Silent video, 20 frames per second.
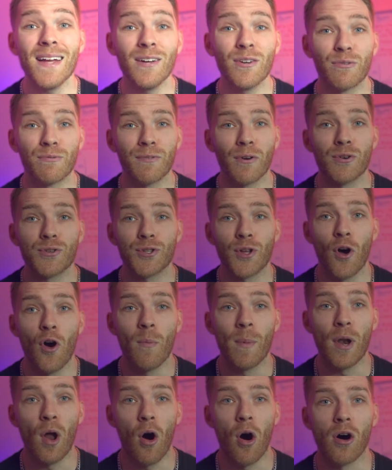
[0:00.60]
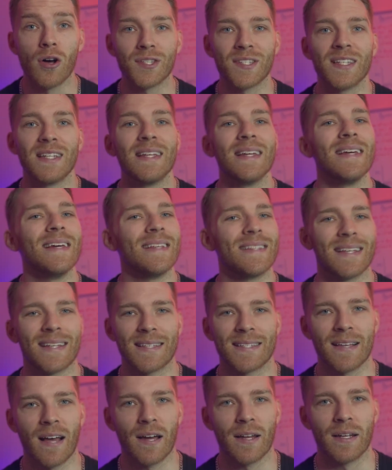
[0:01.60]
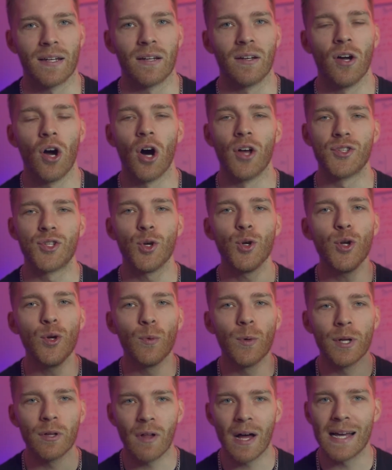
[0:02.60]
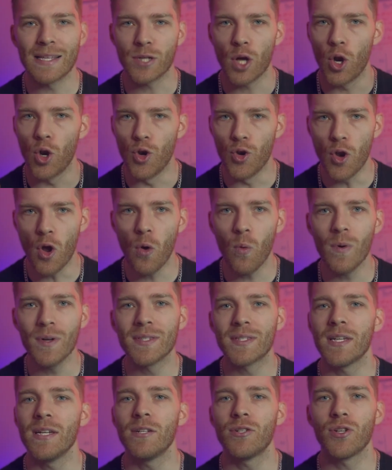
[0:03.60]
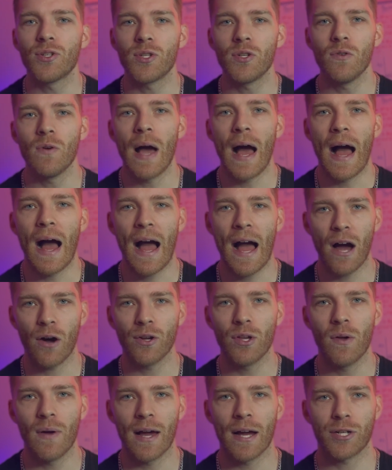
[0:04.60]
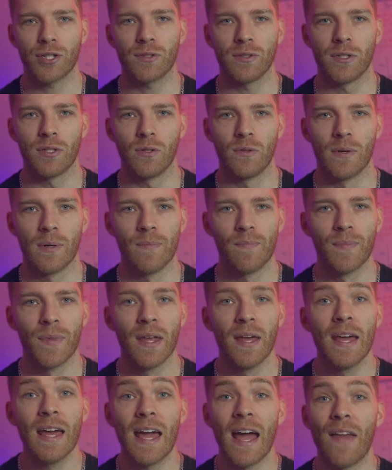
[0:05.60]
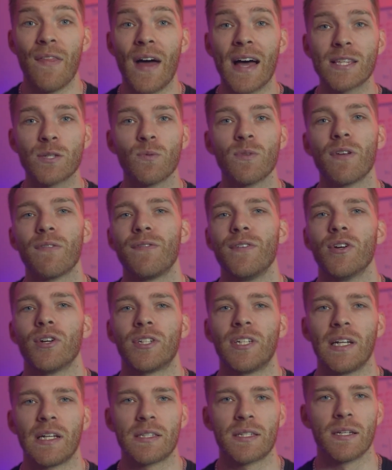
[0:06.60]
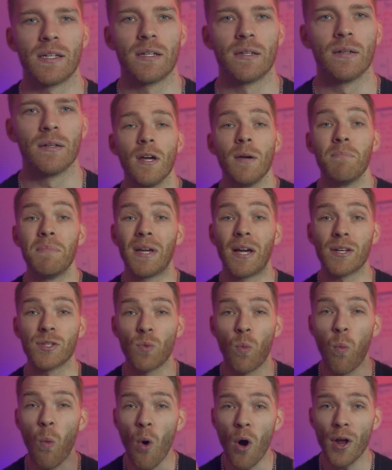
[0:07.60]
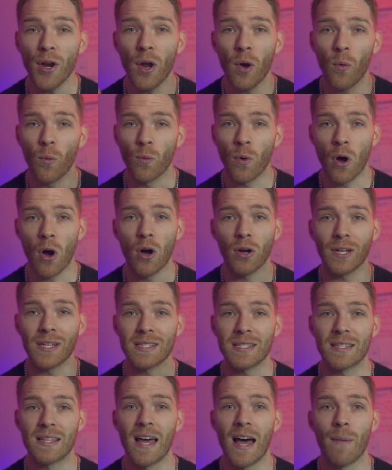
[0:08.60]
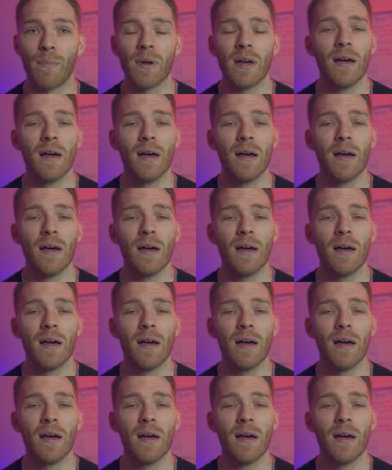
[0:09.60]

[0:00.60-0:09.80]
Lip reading: your first home in Austin is exciting until you realize no one teaches you how you actually do it. And that's when the fear kicks in. Because one wrong step,